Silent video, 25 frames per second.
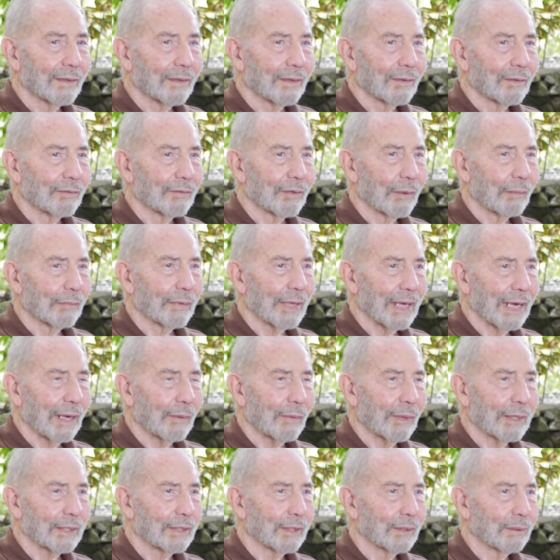From there I
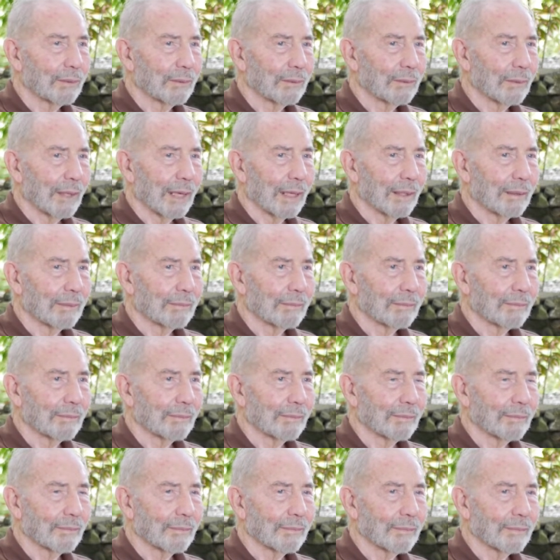went to
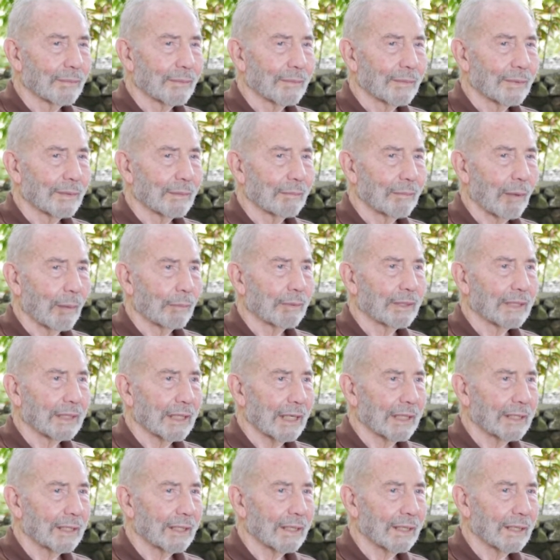
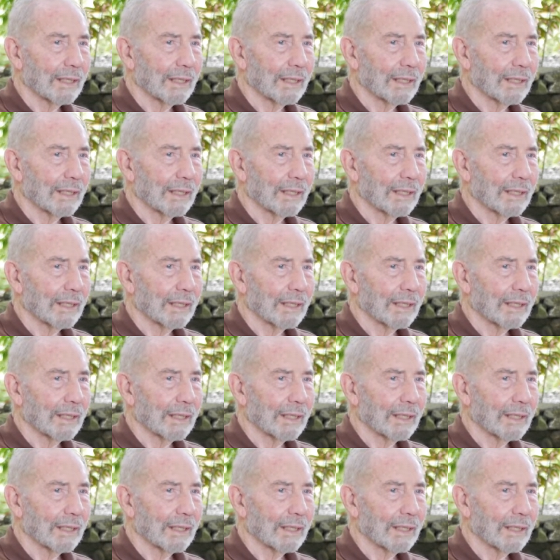Popendetta,